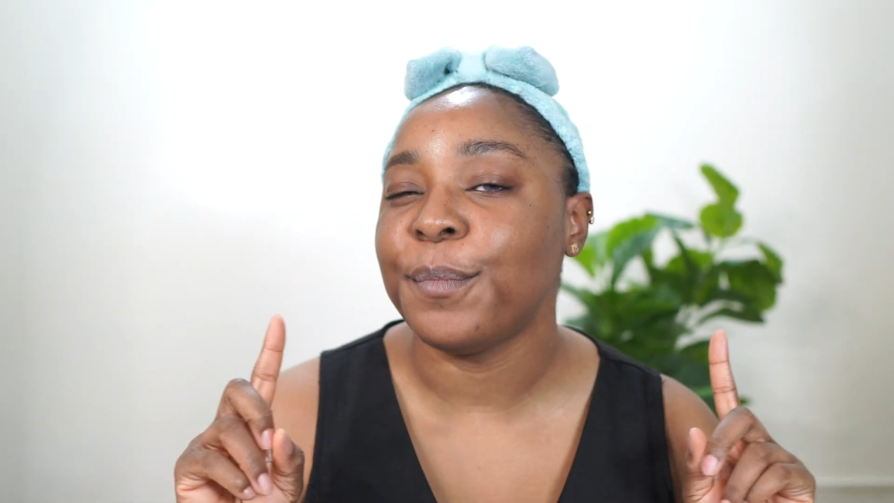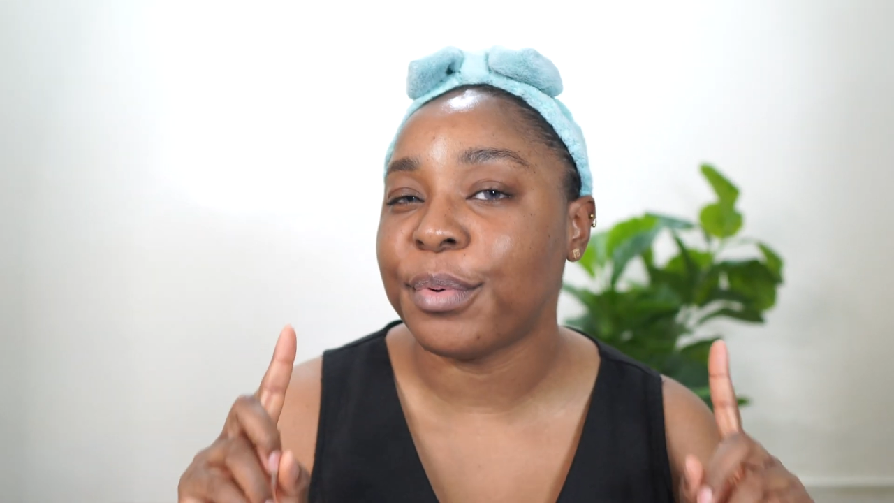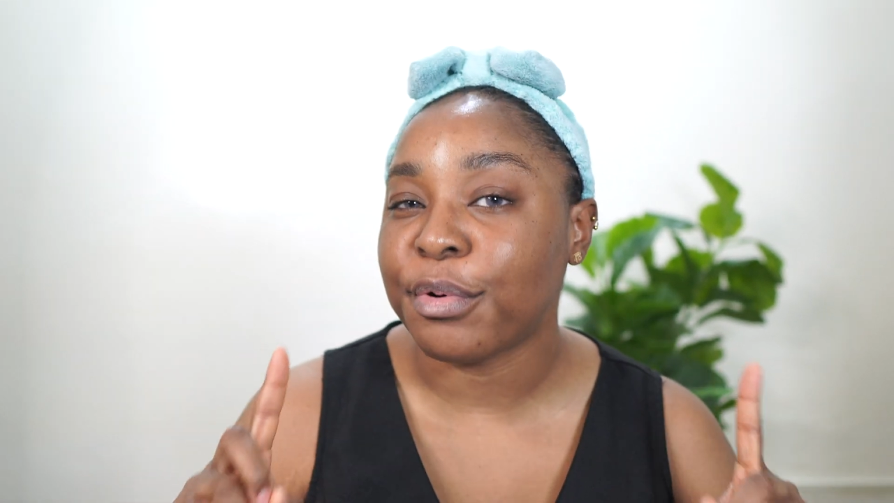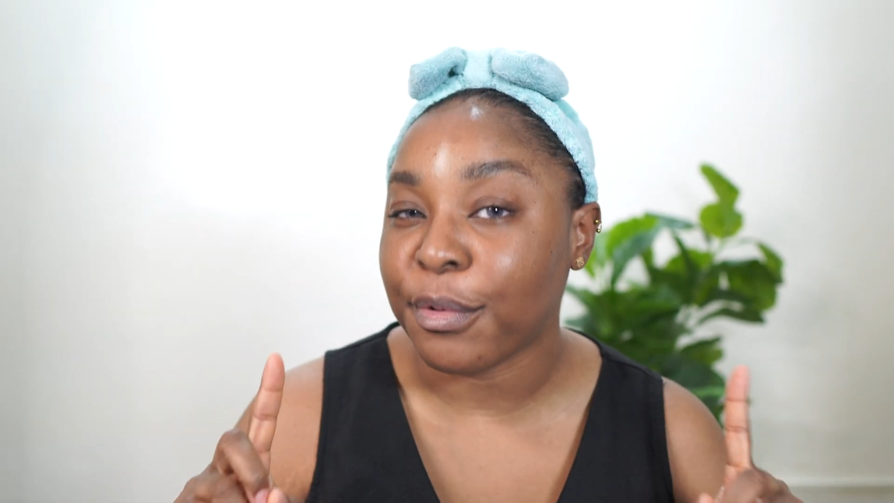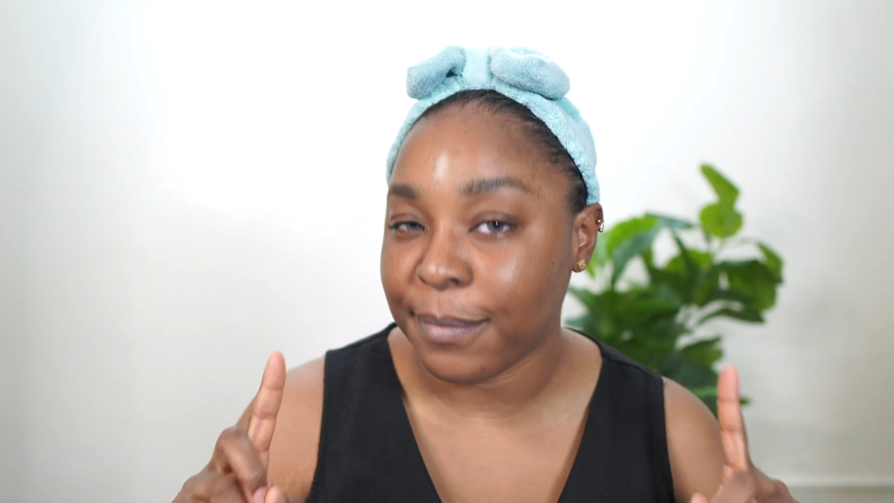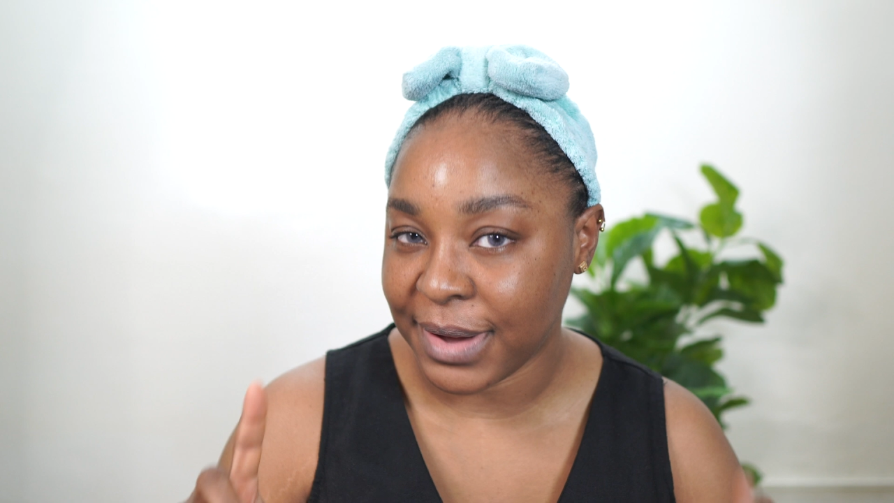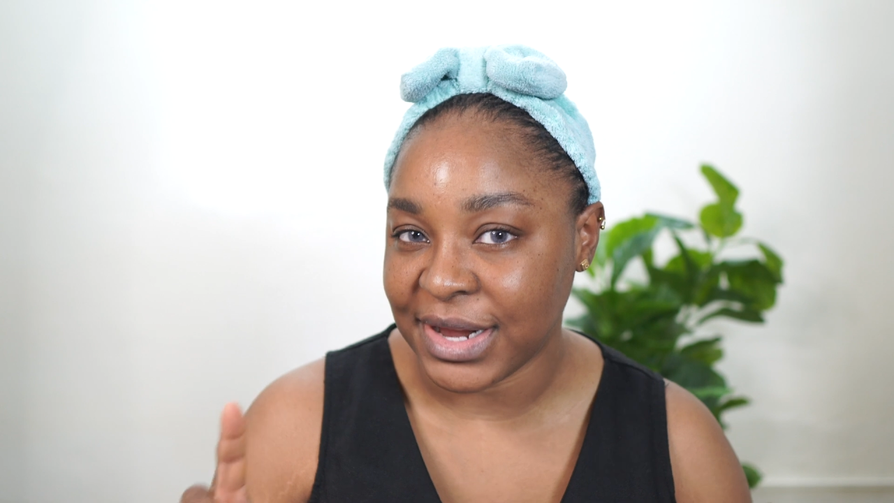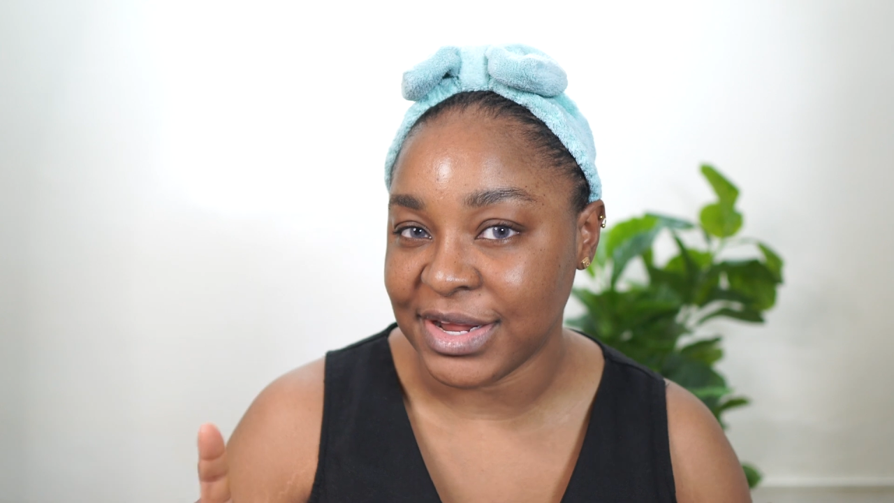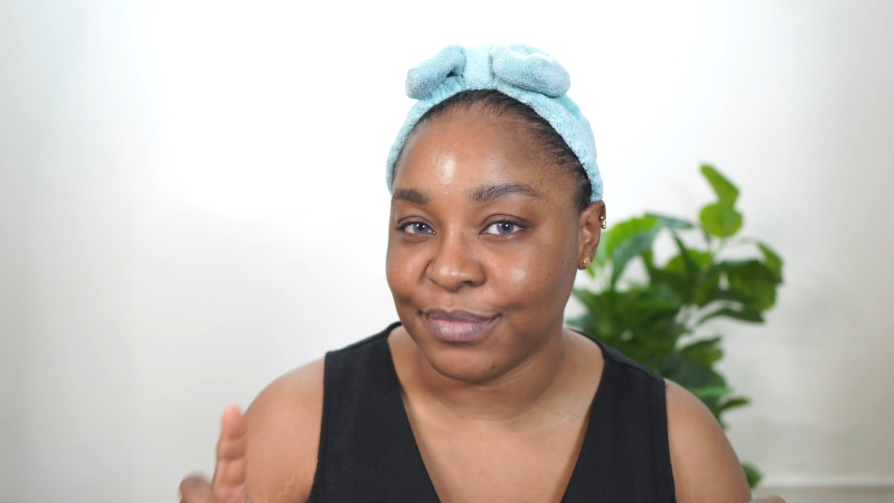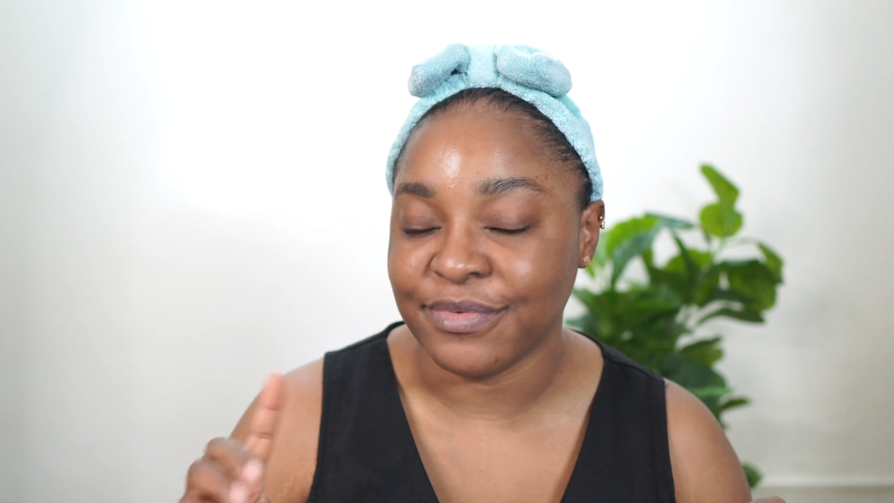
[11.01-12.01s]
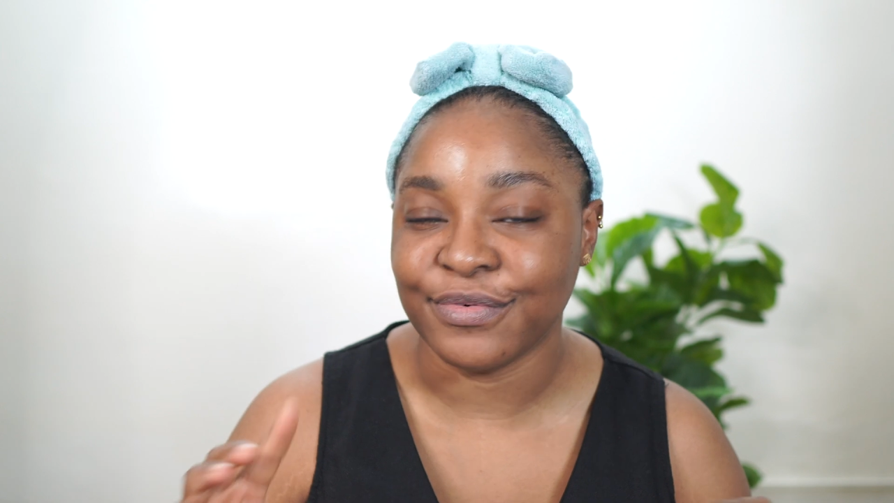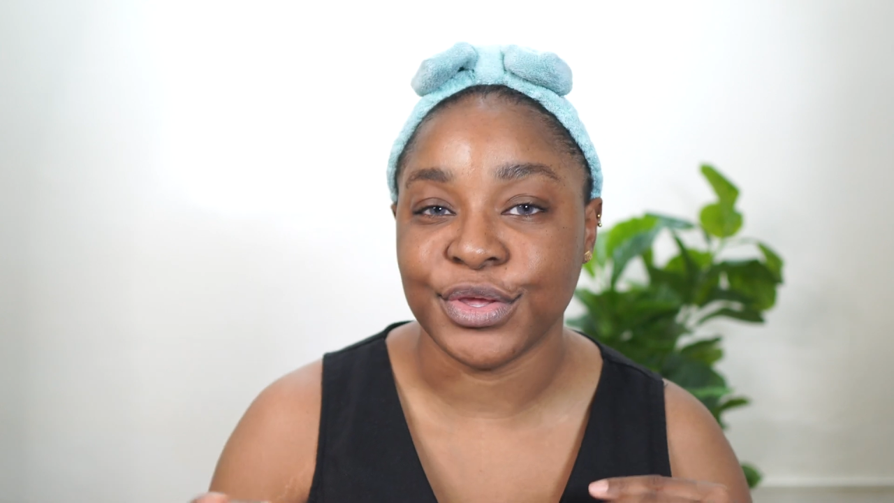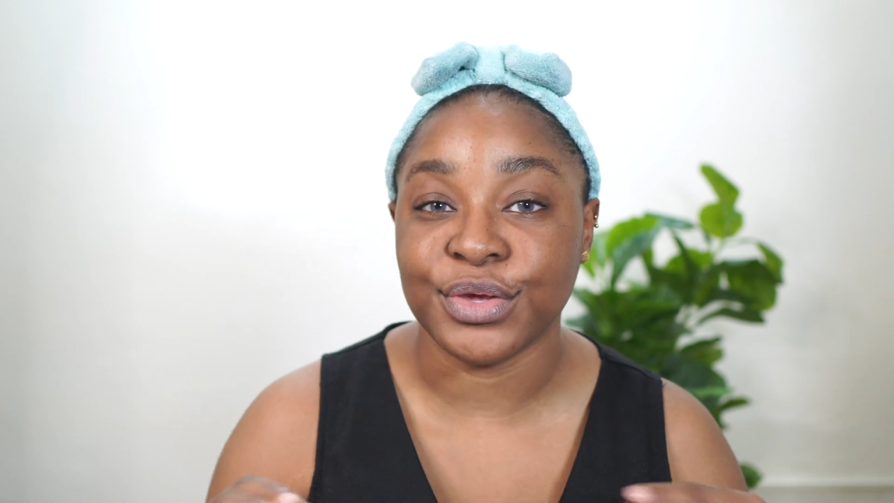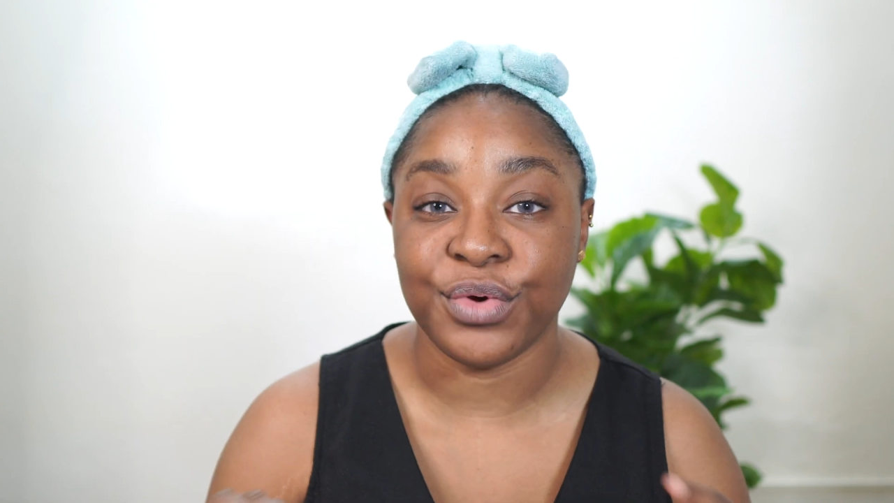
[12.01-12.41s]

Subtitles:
properly before you